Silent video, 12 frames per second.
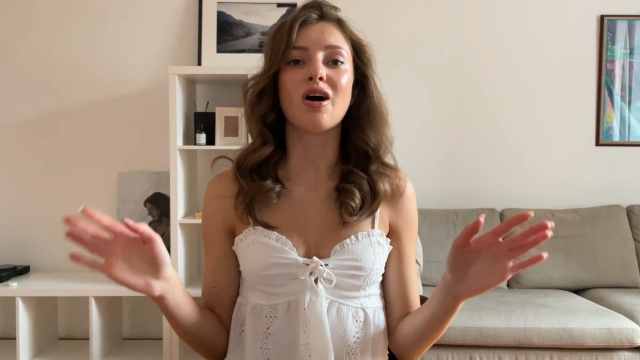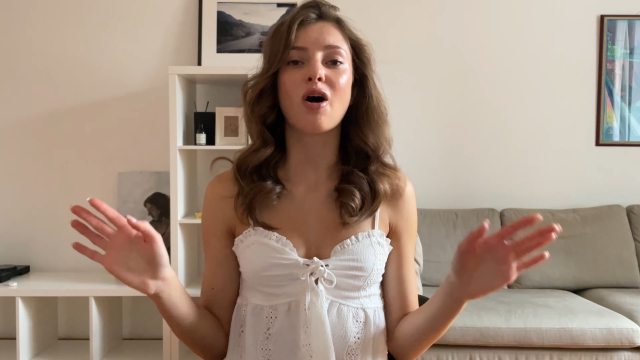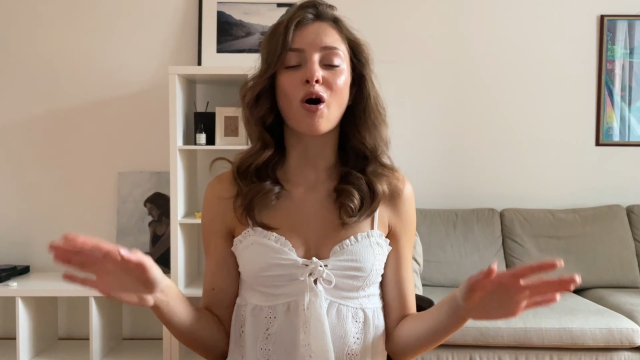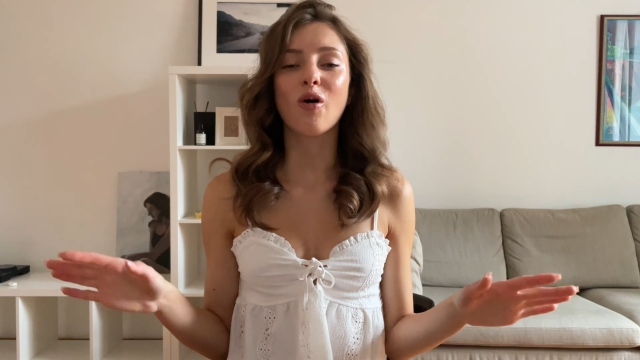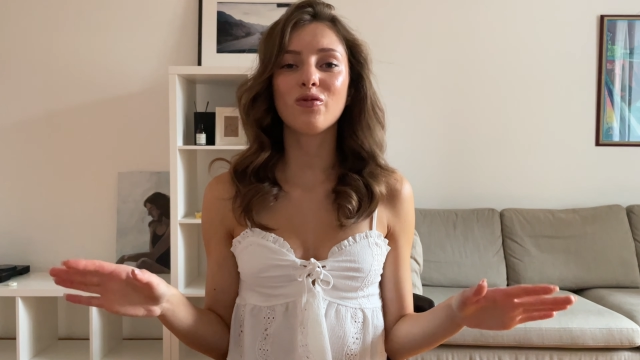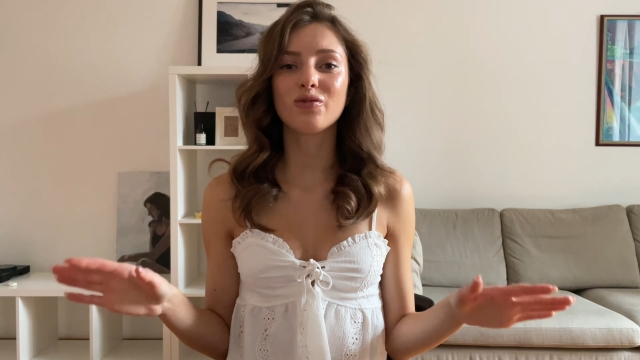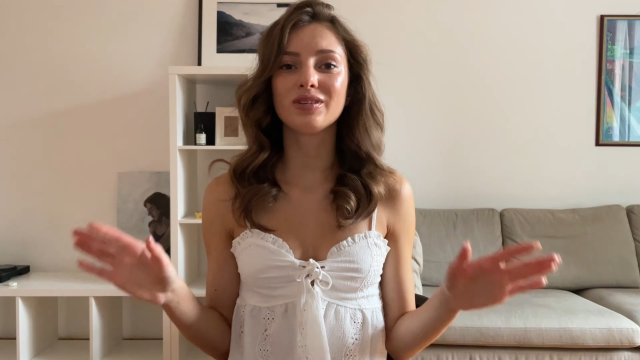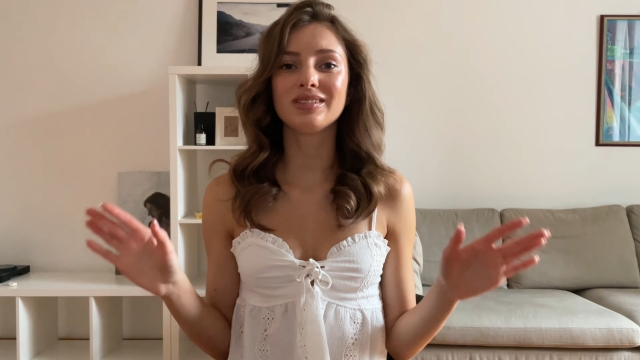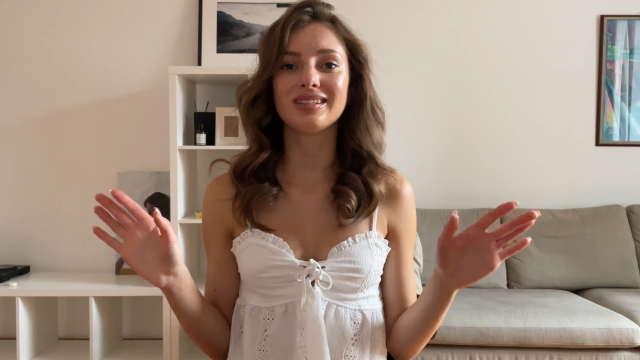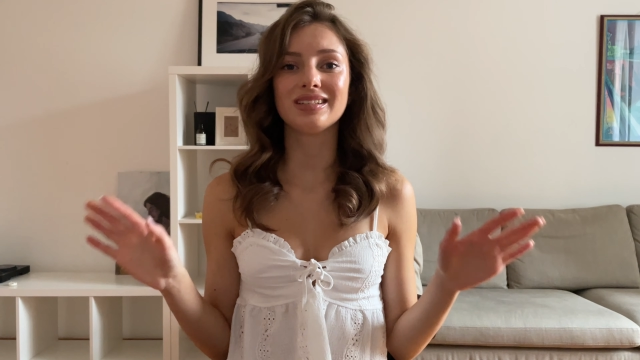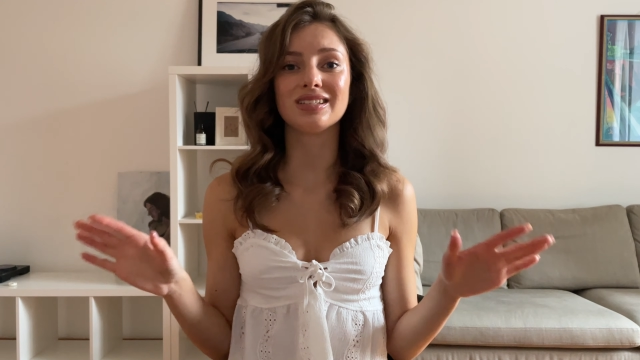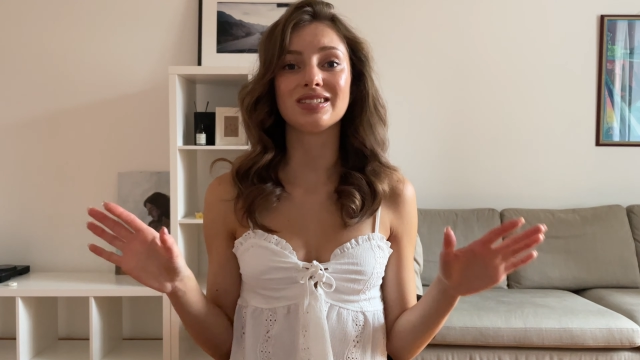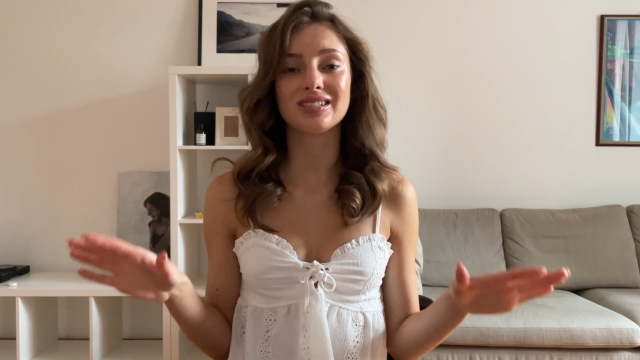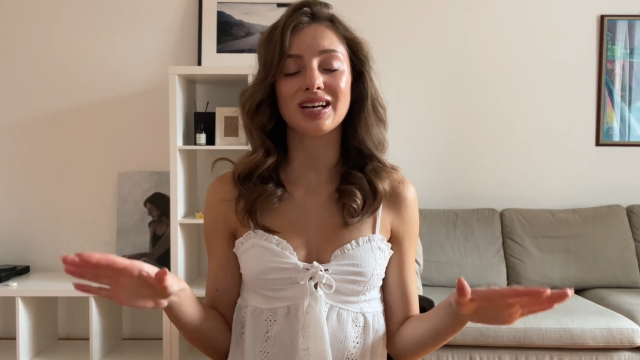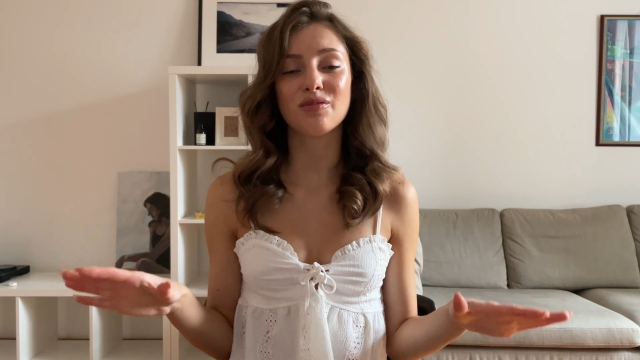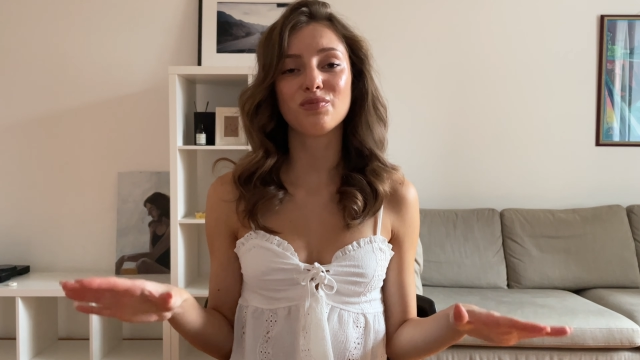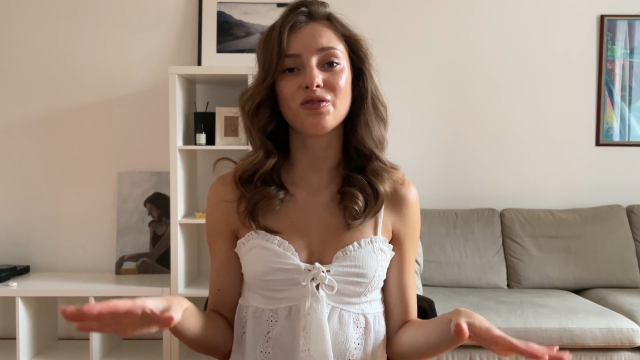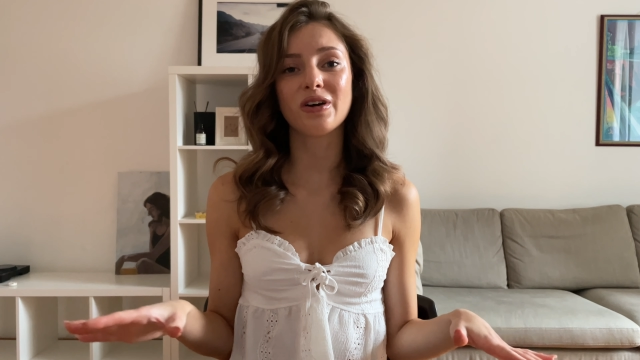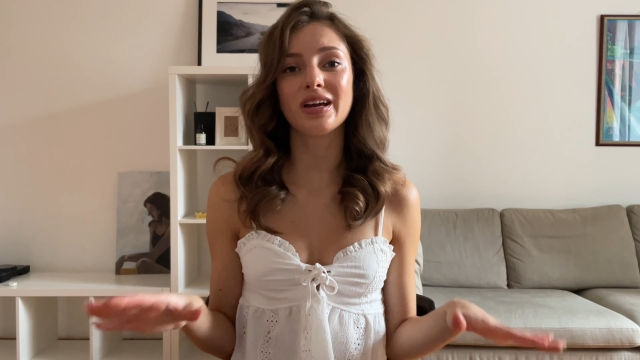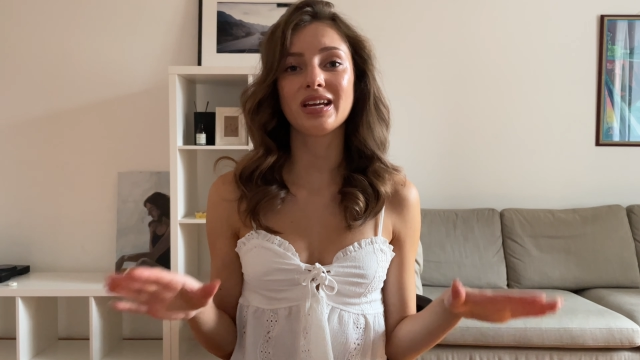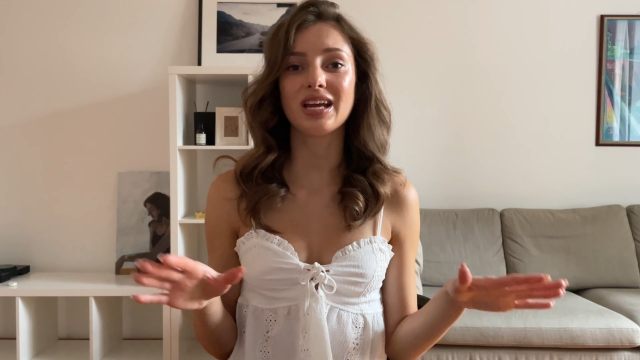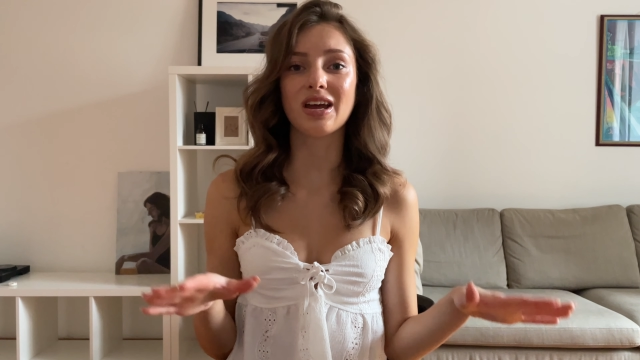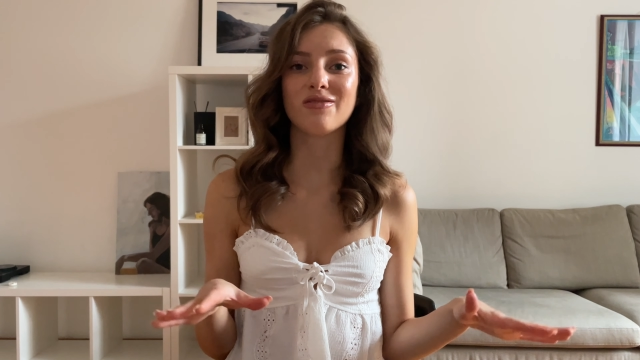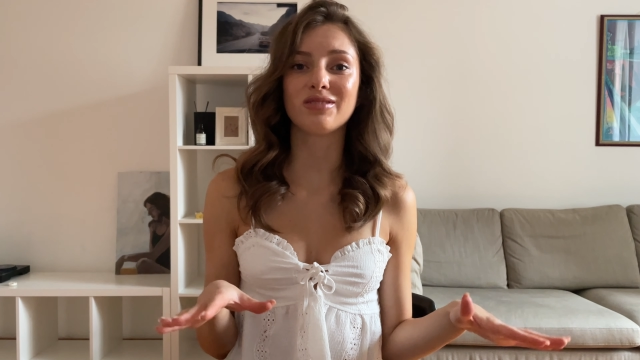Often in the subway
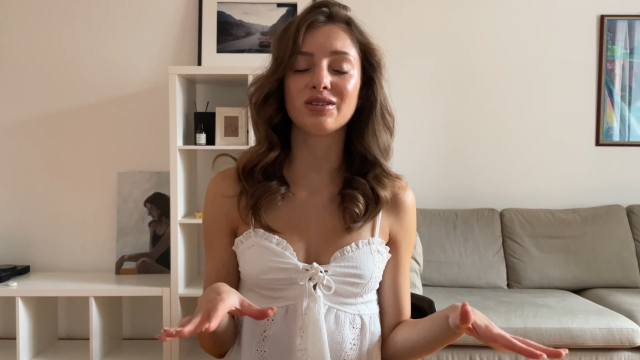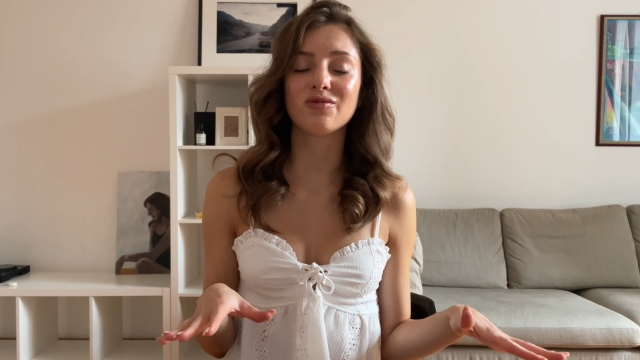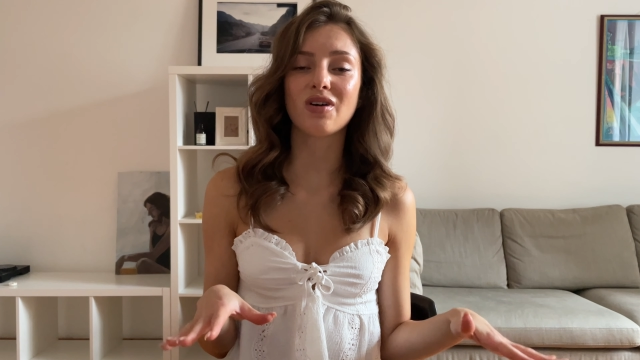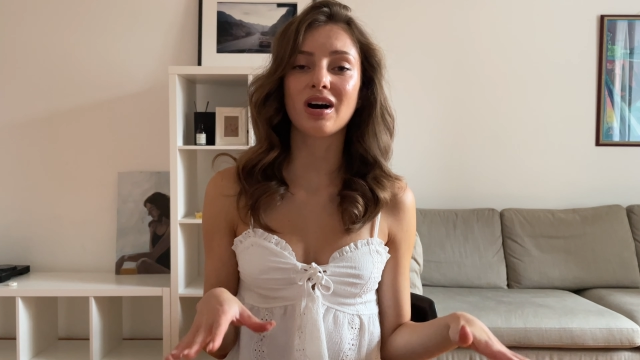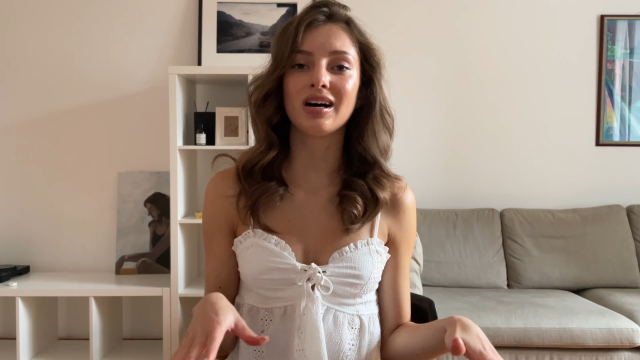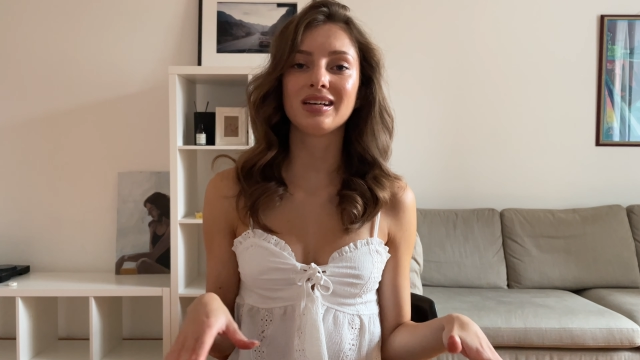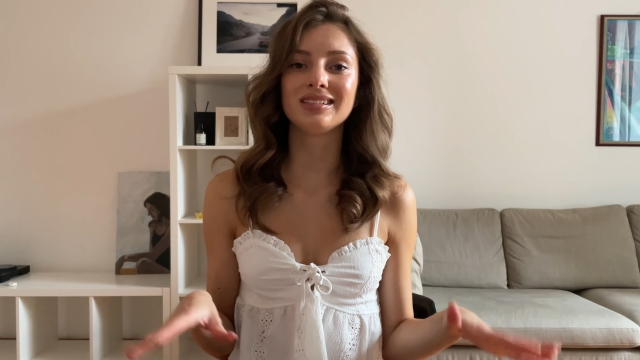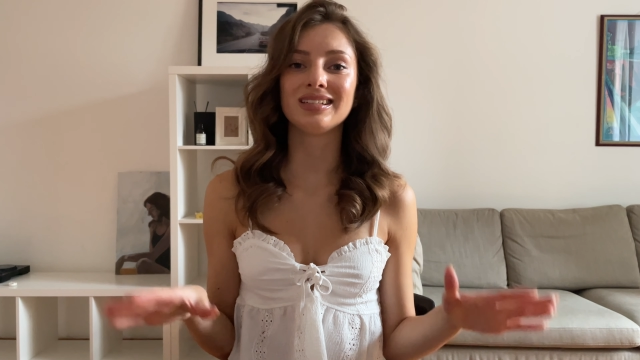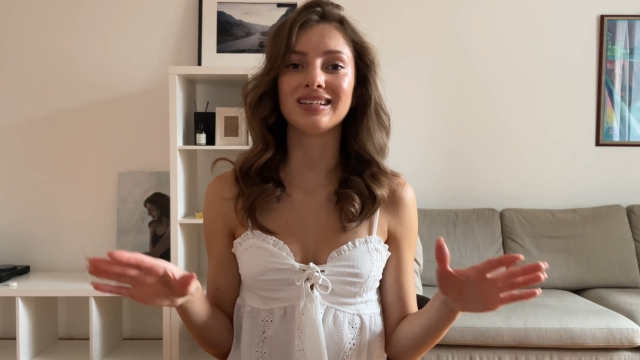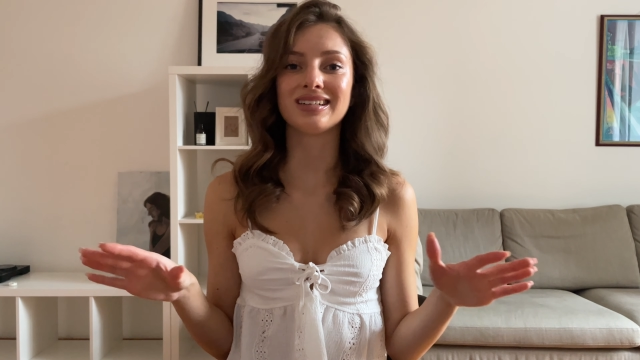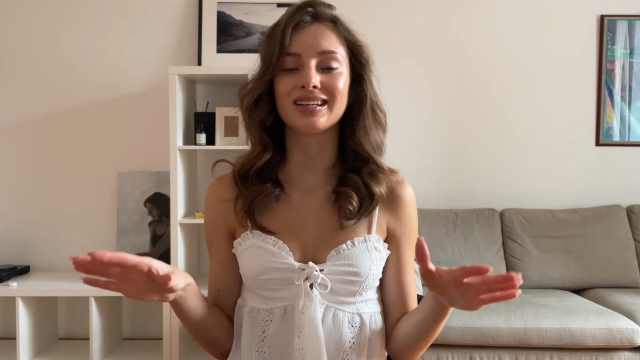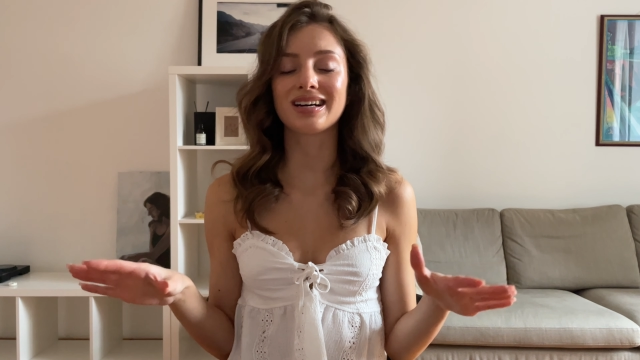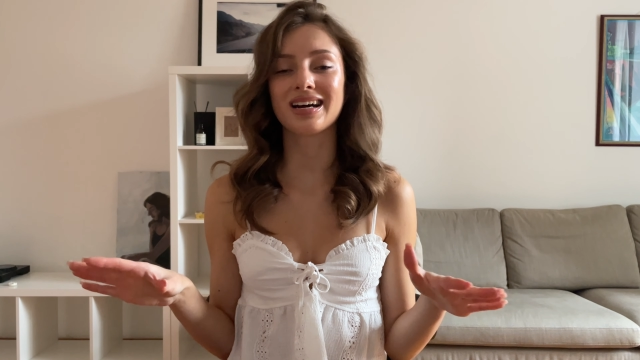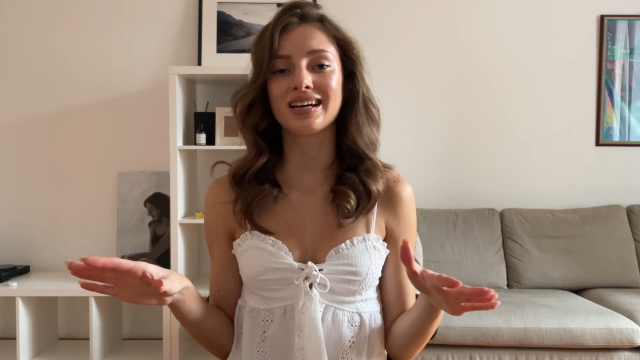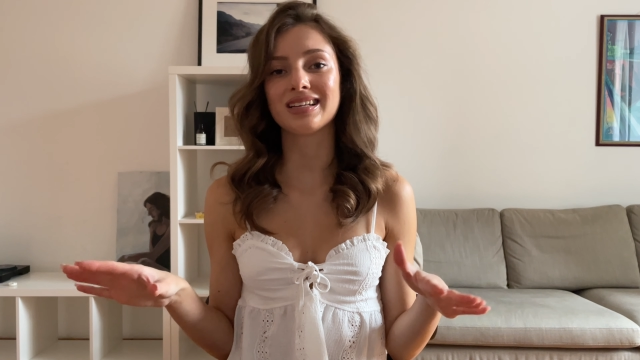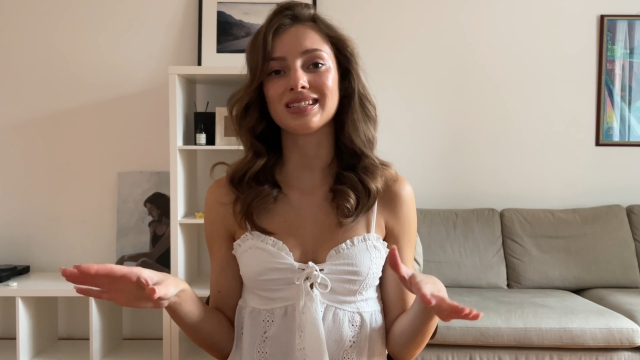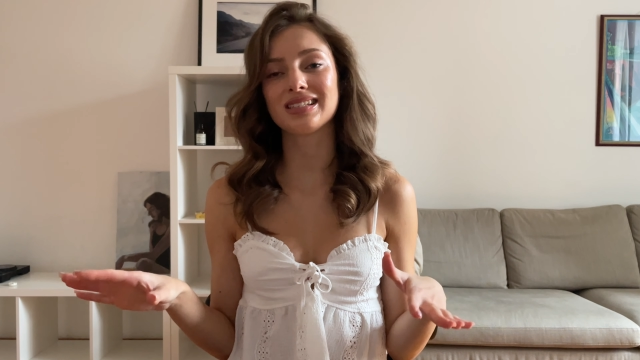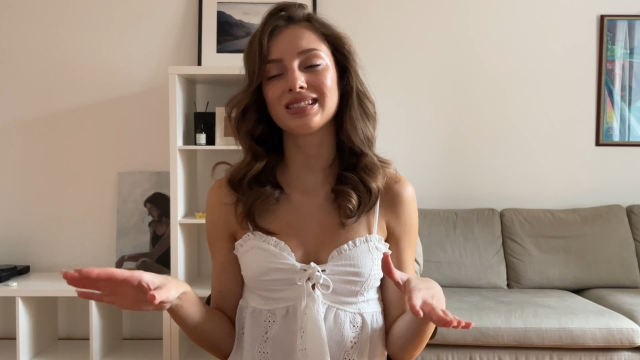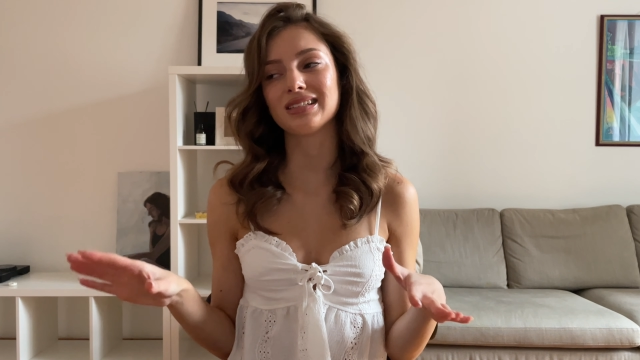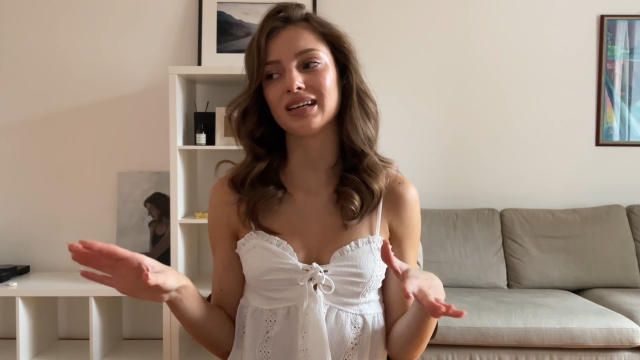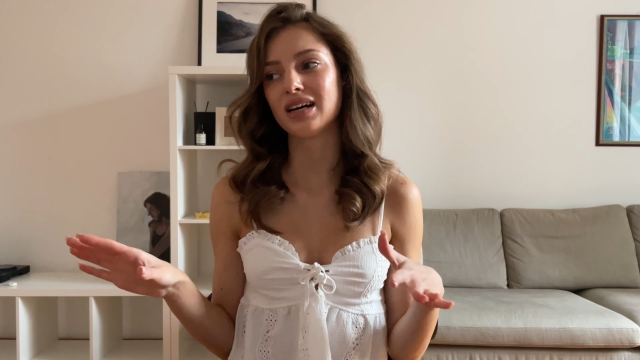everyone has